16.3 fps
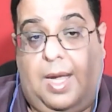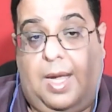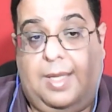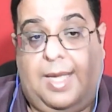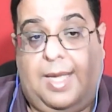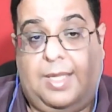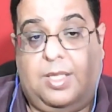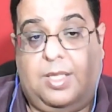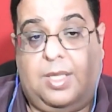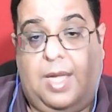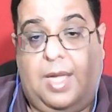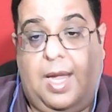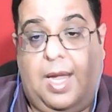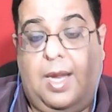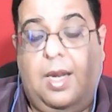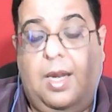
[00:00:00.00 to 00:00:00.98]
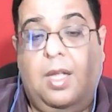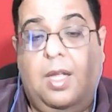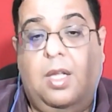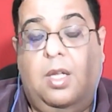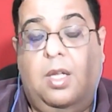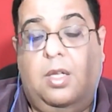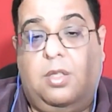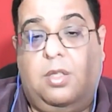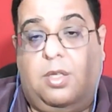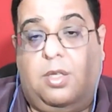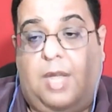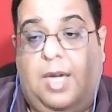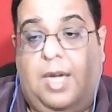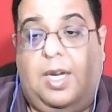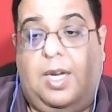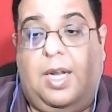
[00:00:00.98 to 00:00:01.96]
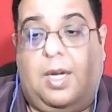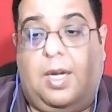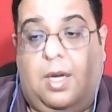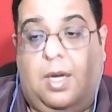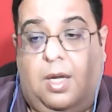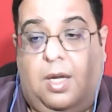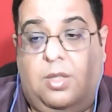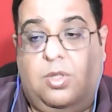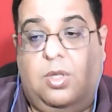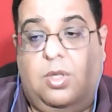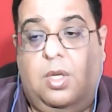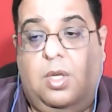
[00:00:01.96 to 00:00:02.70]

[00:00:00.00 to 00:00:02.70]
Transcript: at that scale, society at large.